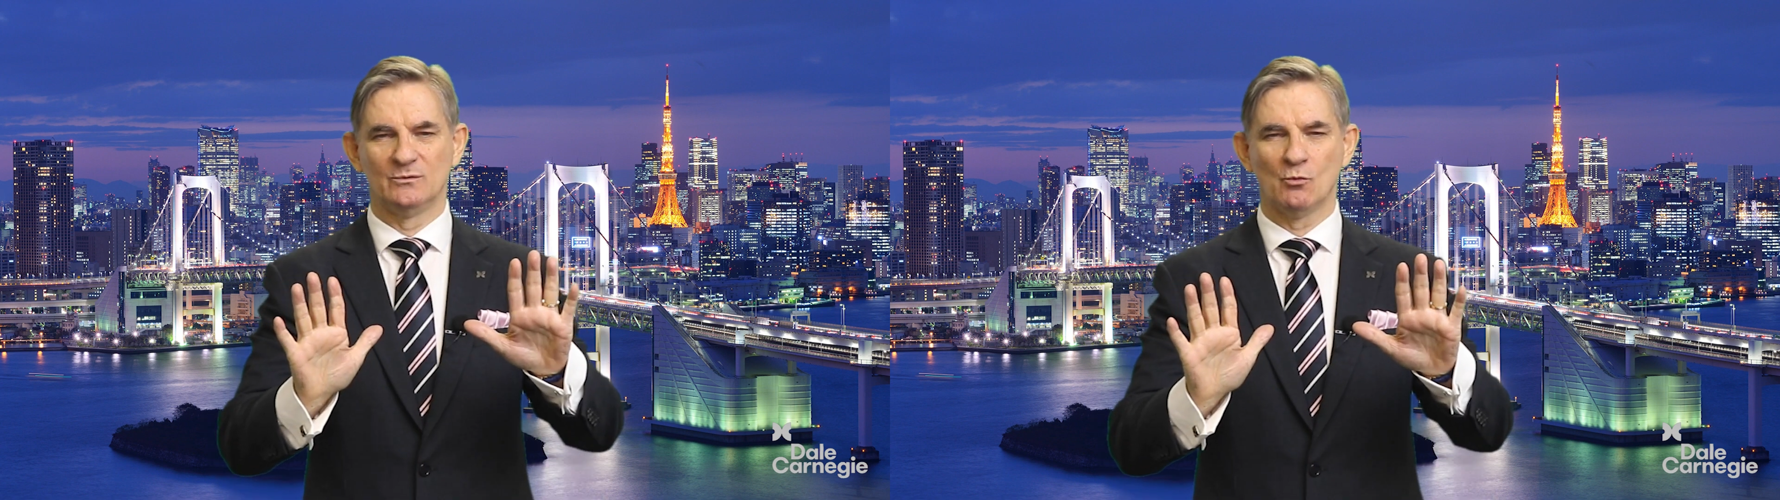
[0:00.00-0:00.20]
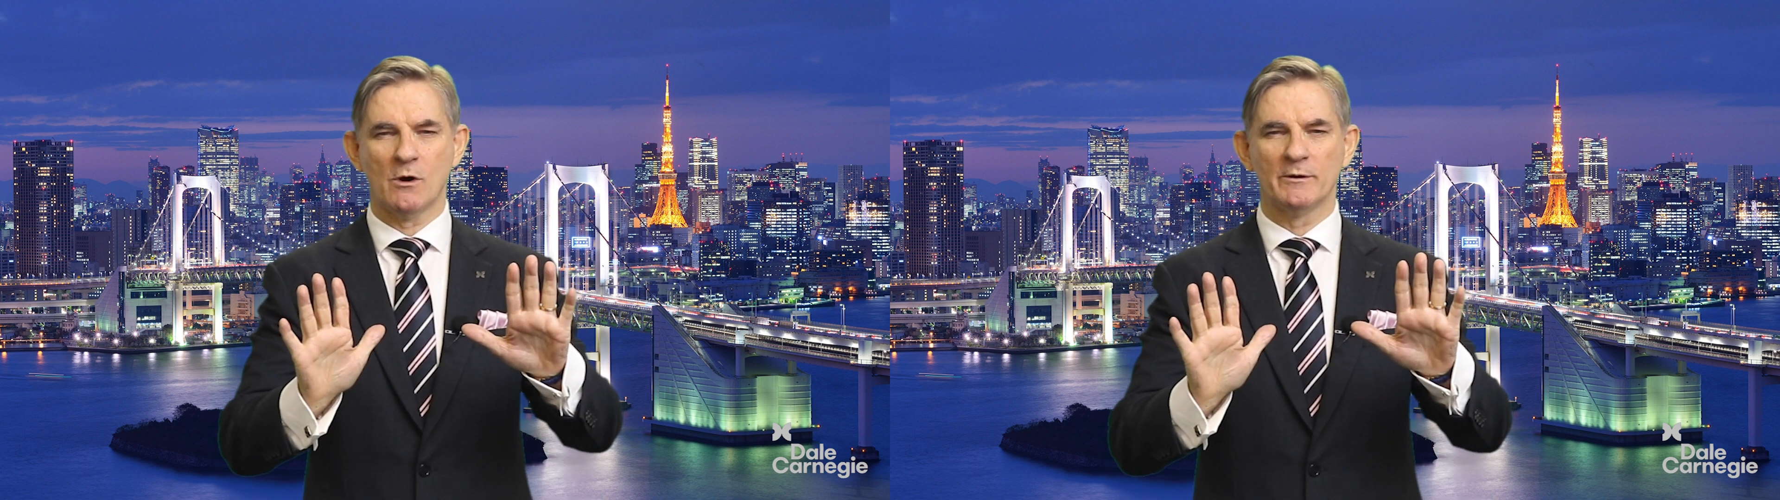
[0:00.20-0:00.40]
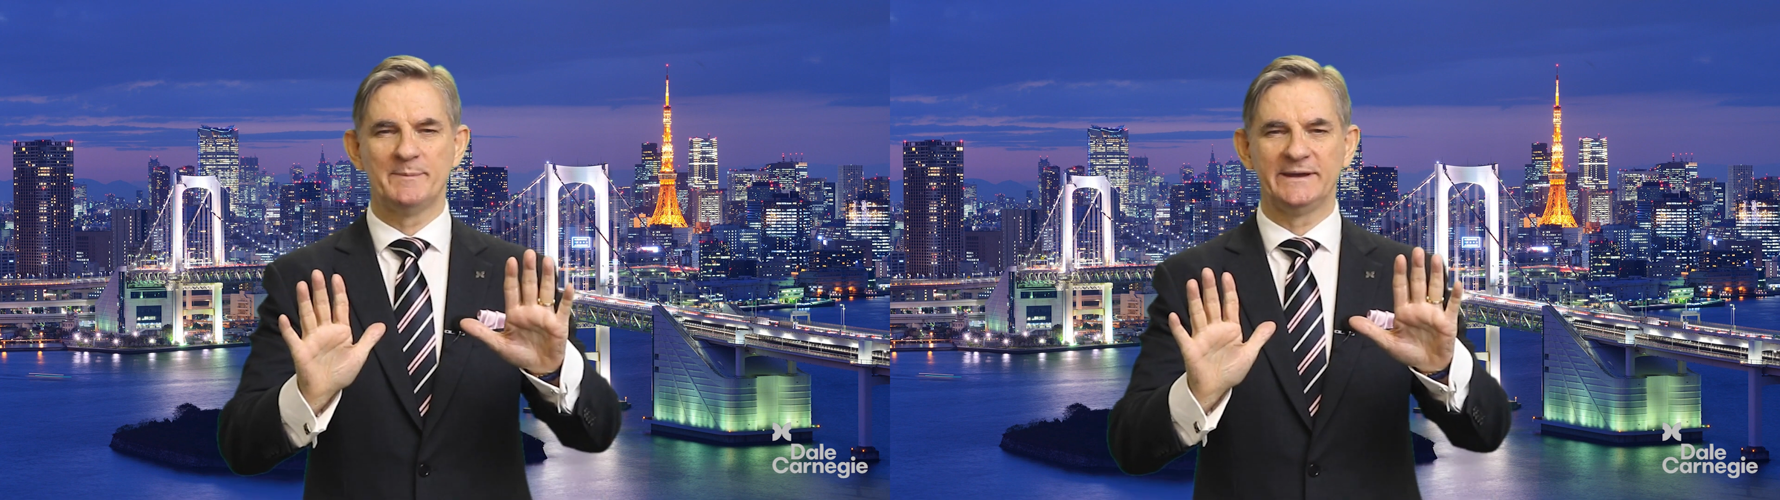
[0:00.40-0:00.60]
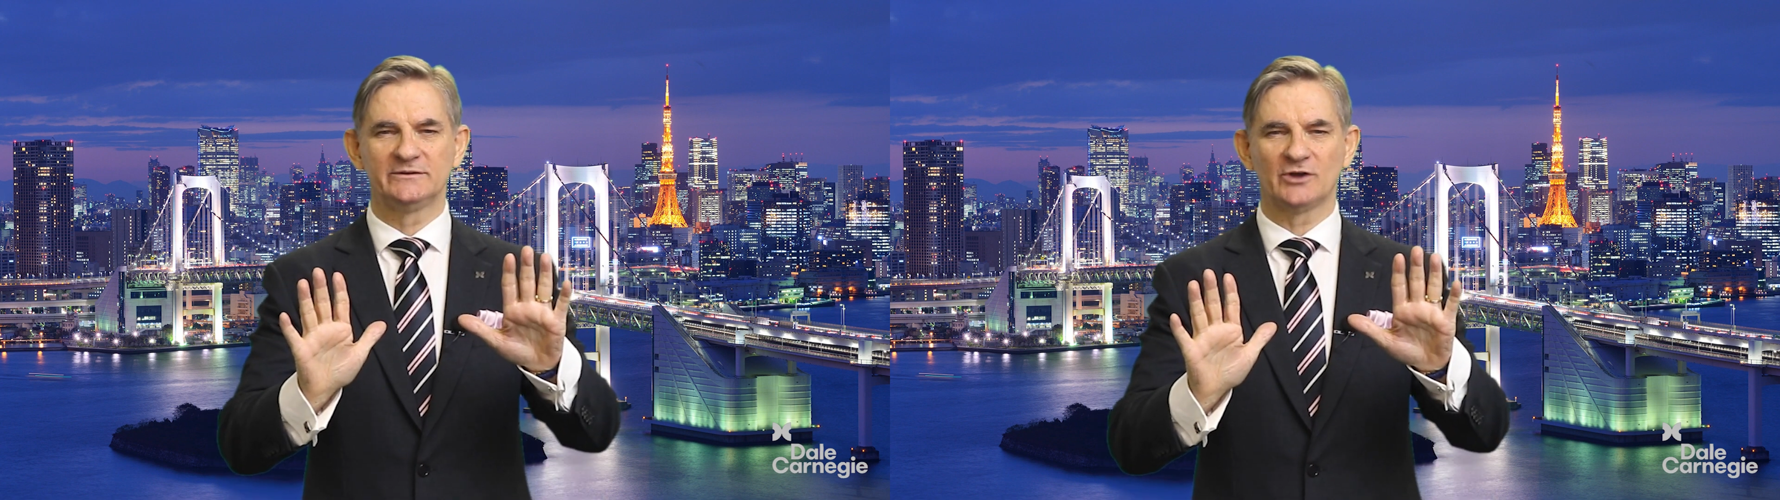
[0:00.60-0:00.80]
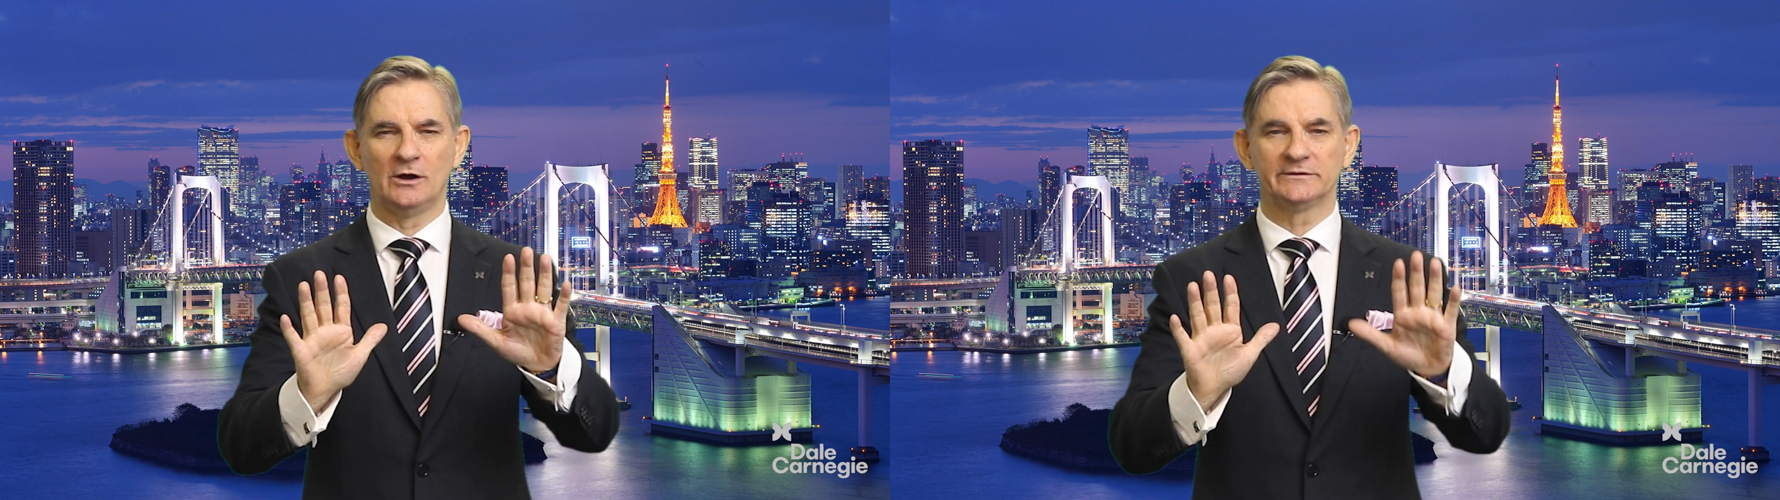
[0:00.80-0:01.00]
what we're being
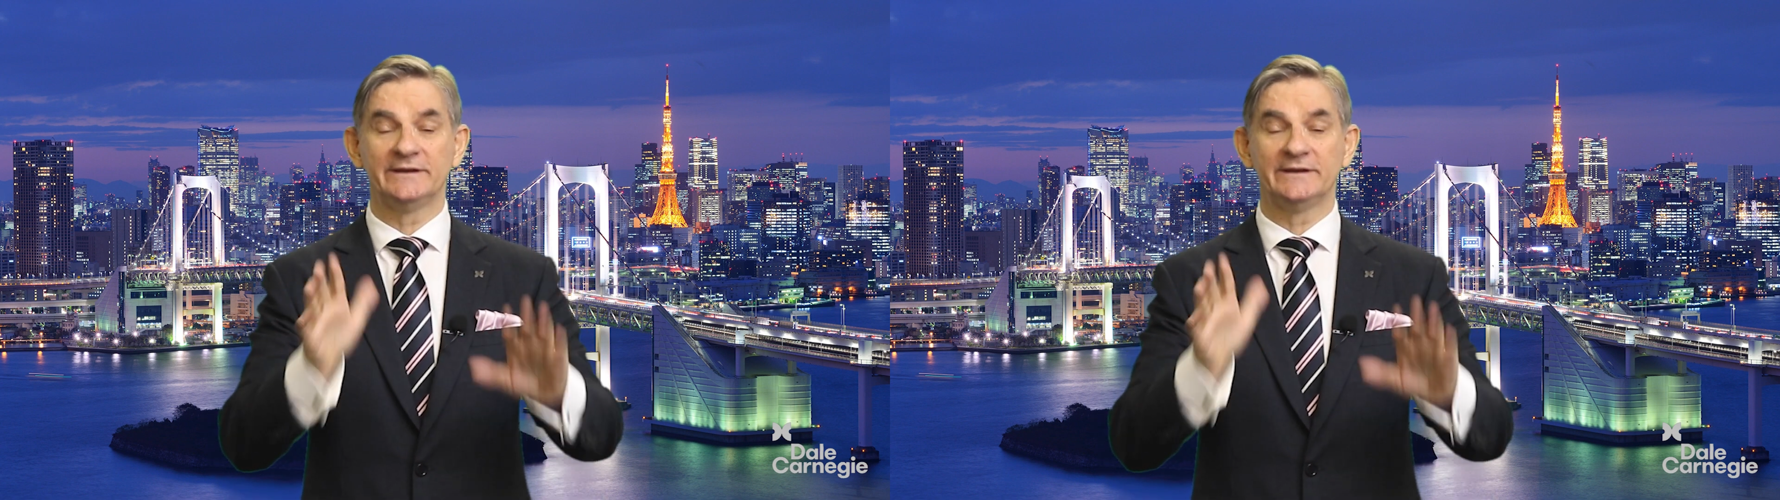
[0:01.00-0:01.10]
told,